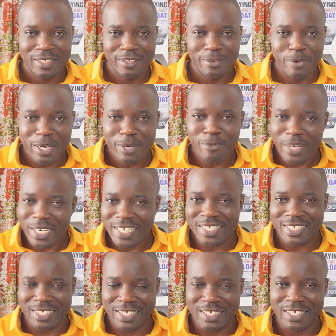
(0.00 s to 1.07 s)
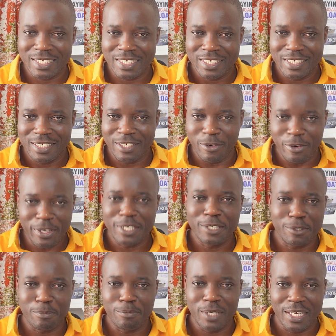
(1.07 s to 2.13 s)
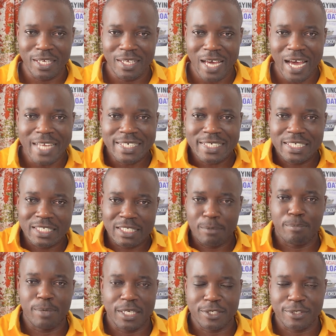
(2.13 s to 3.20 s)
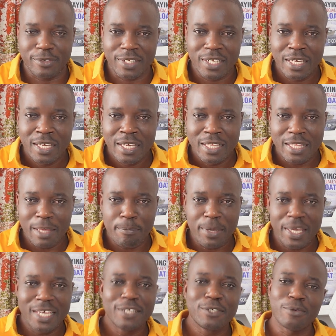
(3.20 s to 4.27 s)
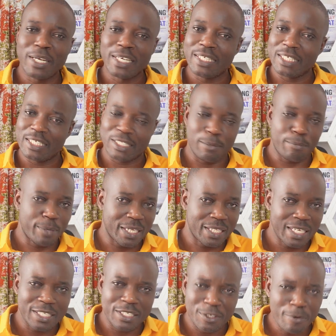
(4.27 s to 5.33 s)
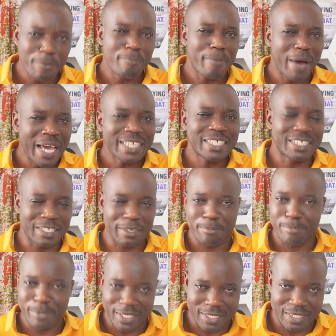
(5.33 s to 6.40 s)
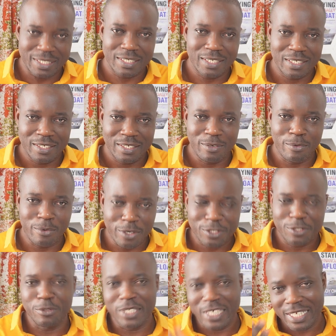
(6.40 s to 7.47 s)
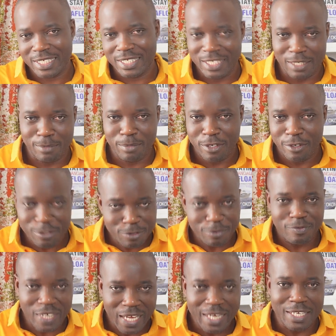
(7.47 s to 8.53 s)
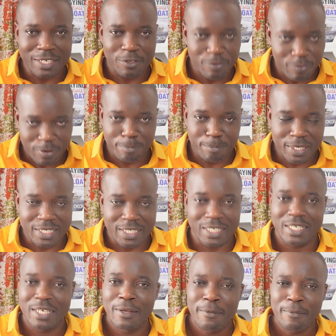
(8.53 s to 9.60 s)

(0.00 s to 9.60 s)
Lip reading: When is it going to be? Anticipation. They begin to anticipate that you might repeat what you just did because you've done it, you've repeated.